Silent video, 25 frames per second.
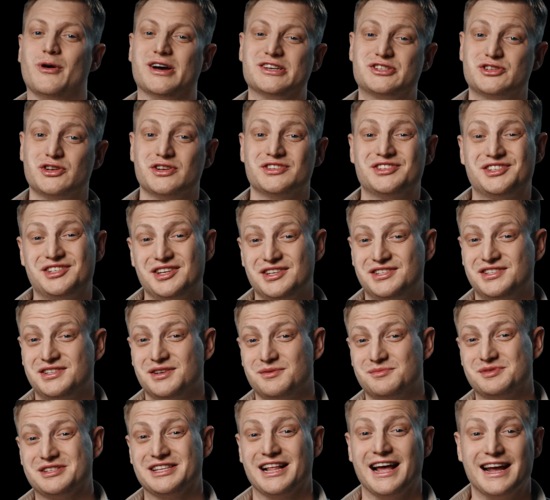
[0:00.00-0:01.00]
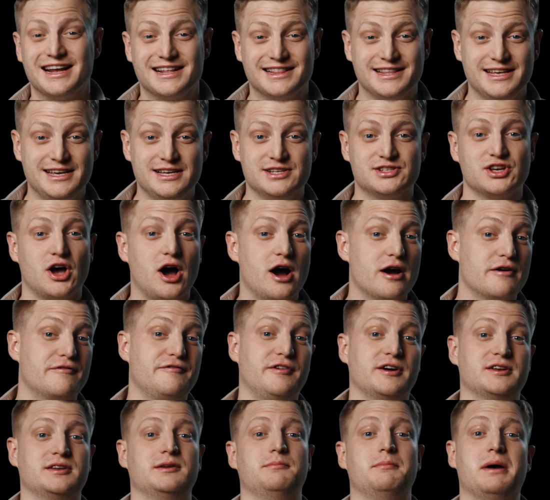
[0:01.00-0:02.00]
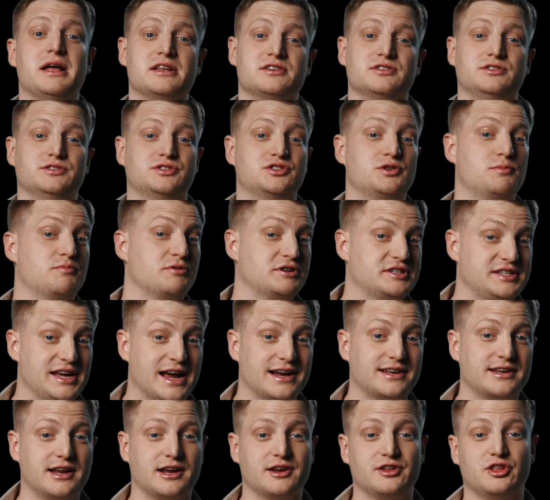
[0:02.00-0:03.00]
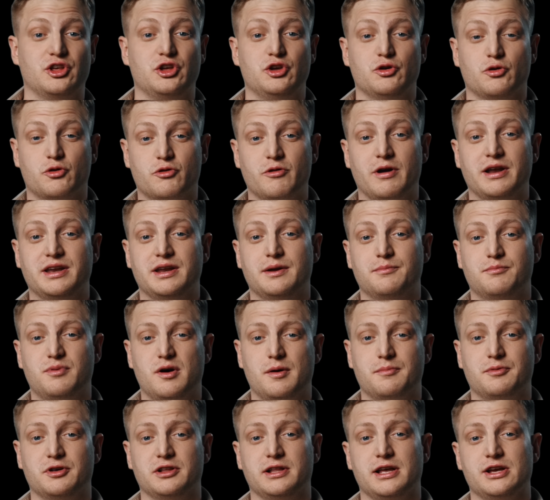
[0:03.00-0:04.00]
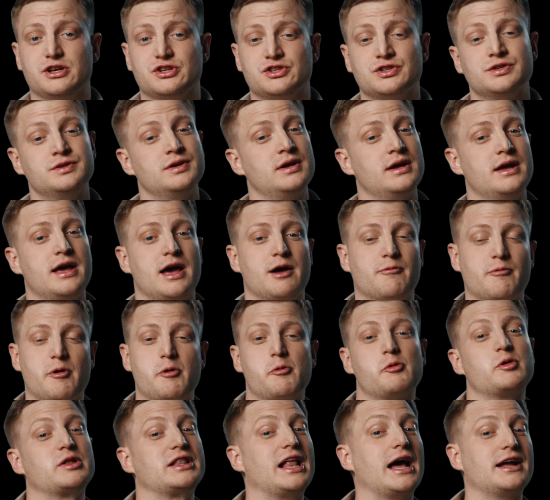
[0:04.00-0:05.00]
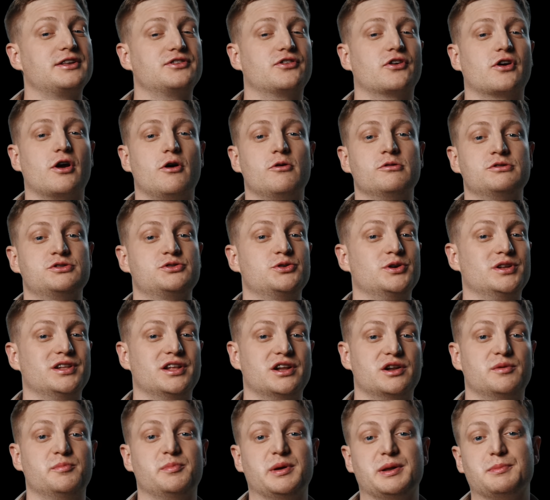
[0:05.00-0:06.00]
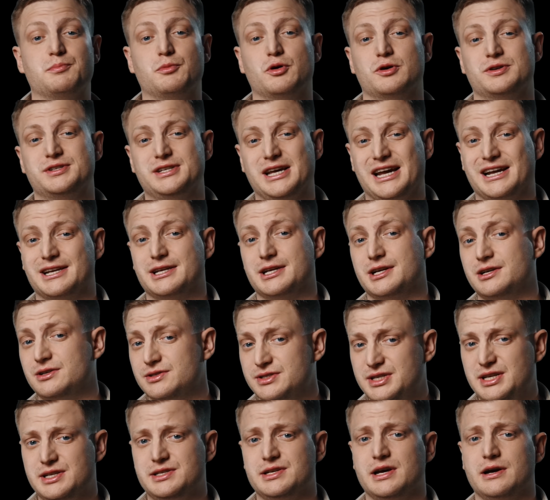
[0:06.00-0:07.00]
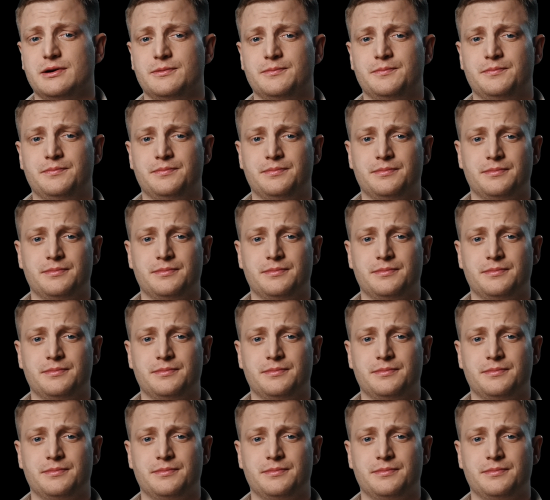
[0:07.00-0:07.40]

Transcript: Western systems like these are fundamental to protecting the Ukrainian population, and we would like to go into a little bit more technical detail.